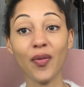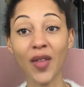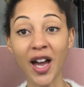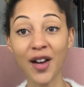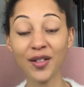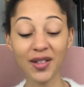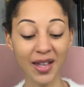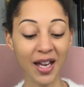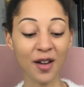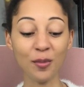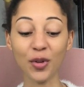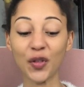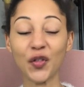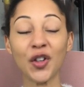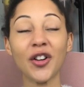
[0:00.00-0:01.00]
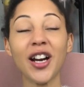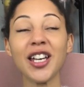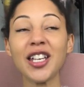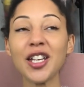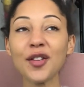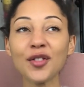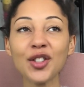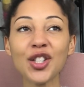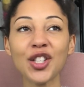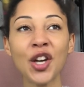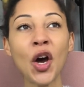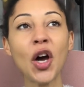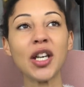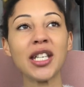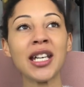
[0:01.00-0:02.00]
there and then before I even
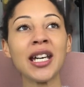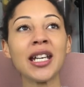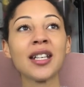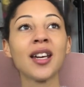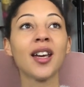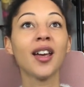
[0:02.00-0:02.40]
started.